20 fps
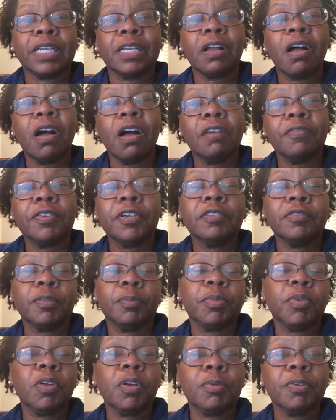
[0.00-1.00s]
an offer of
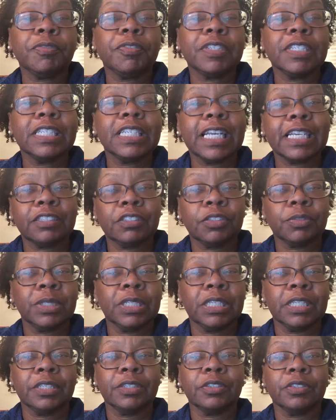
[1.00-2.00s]
employment for the next 3
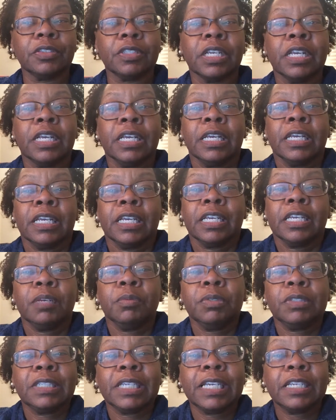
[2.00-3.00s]
years. It
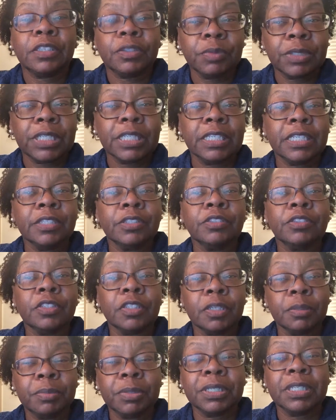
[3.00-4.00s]
will take 3 years
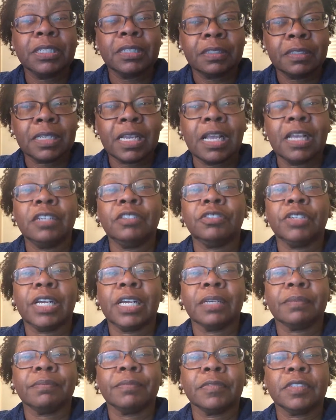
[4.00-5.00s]
to complete this
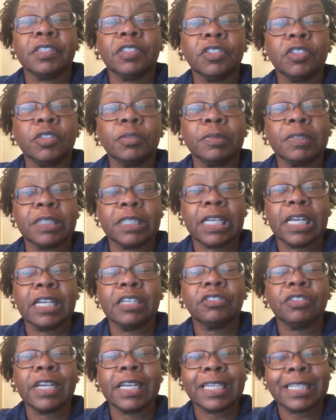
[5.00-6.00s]
contract. The terms of the
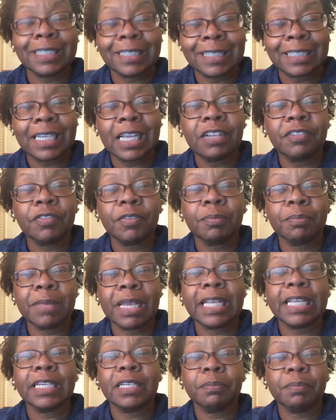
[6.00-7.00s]
contract itself
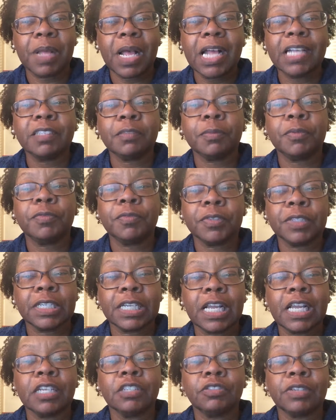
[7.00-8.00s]
make it impossible for the
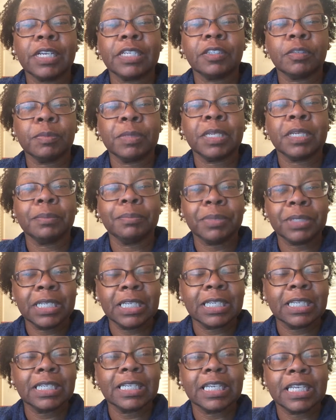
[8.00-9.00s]
contract to be
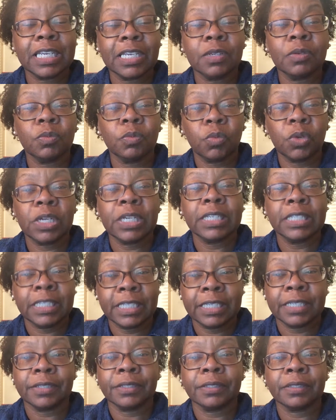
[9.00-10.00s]
completed in 1
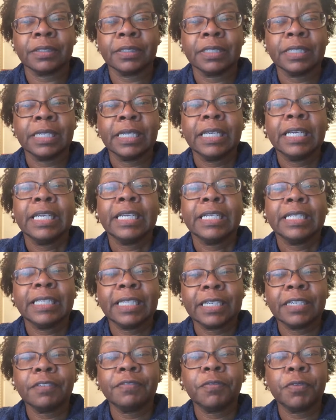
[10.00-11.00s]
year.
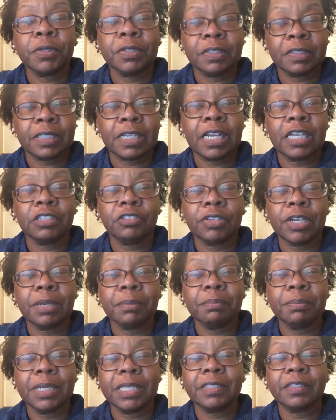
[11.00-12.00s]
Therefore, this contract
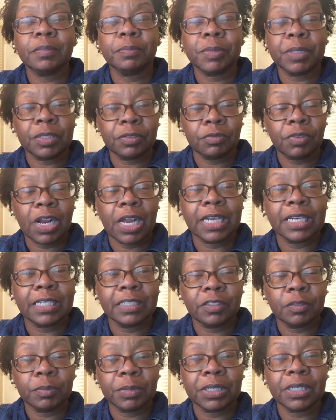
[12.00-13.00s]
must be in
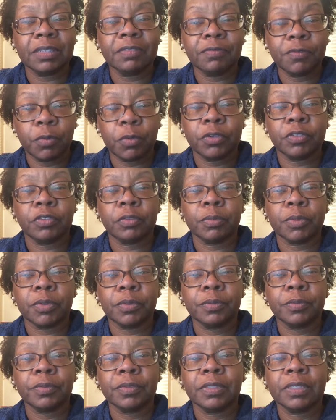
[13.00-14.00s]
writing to be enforceable.